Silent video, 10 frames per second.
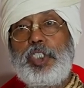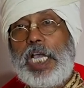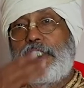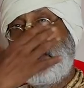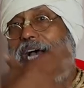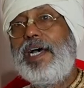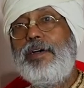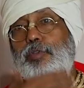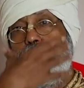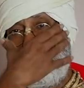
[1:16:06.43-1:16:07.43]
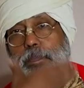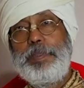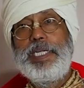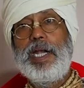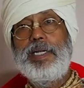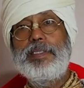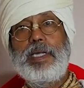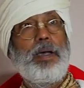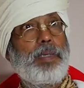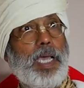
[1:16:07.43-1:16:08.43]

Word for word: chacha with beard come,